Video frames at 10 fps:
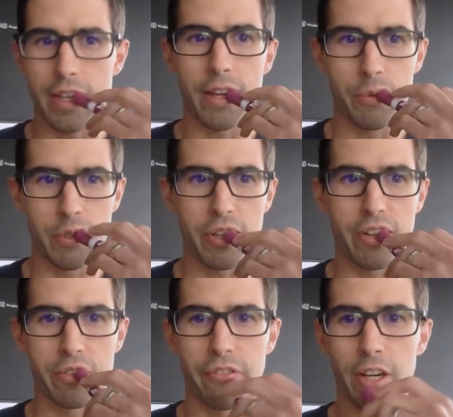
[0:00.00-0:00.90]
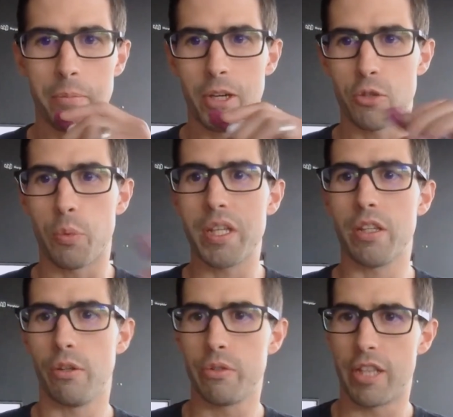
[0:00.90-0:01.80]
That it was very much, we
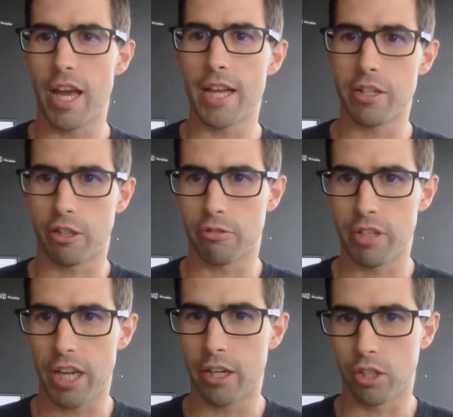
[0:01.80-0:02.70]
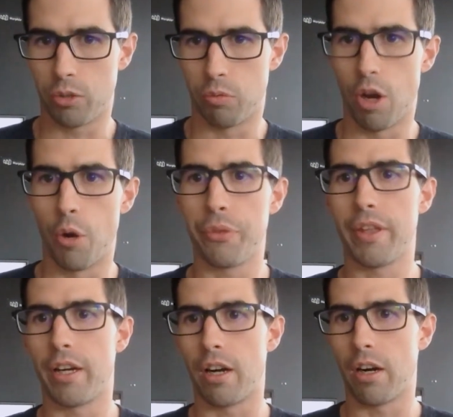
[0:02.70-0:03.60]
used that to create our growth
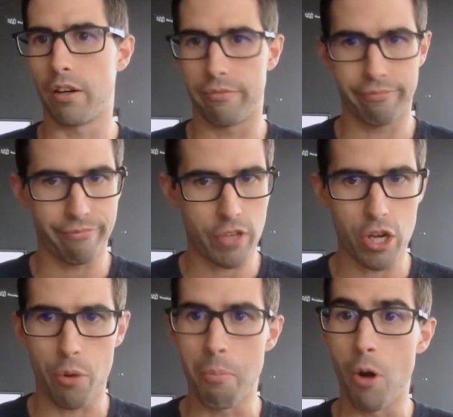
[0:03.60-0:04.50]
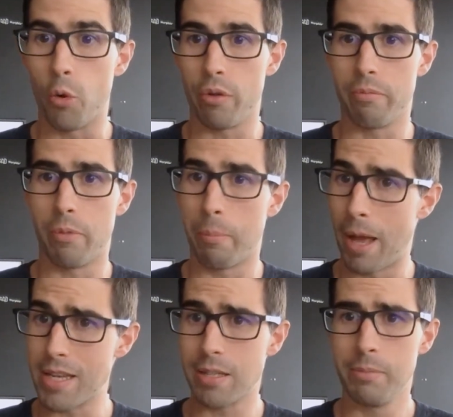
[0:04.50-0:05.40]
and our
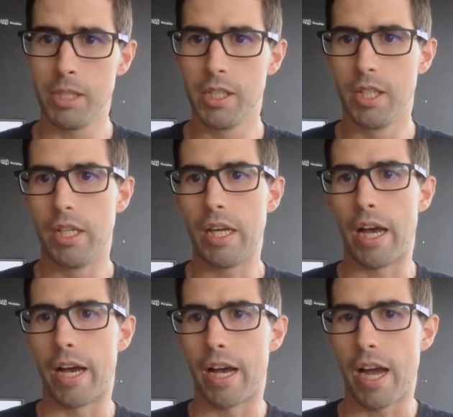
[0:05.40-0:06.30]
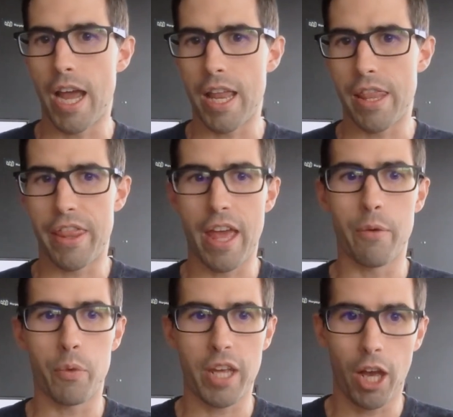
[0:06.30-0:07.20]
momentum. And
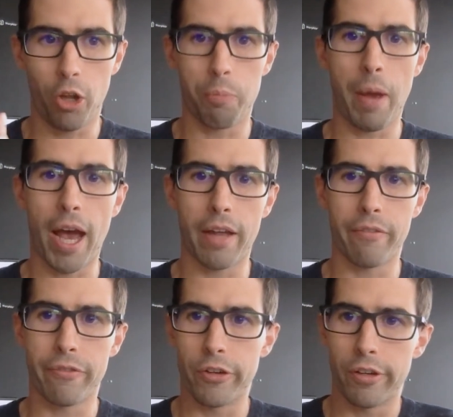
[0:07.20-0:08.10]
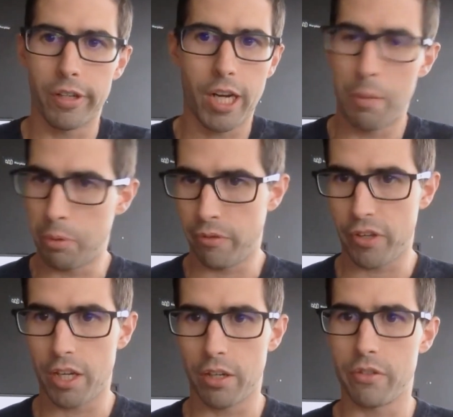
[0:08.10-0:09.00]
then we held pat for a couple of
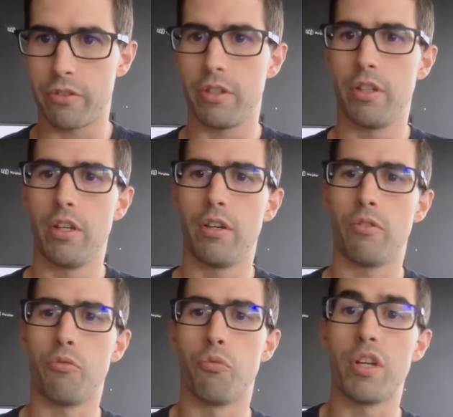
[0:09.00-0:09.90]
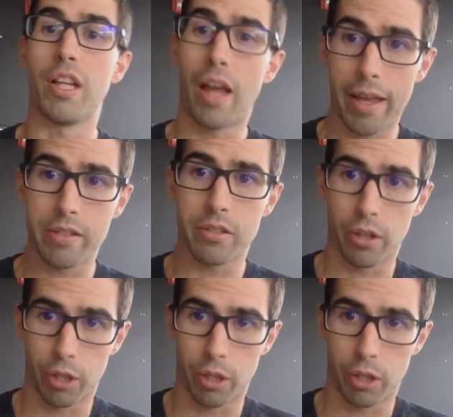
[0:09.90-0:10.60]
years, realized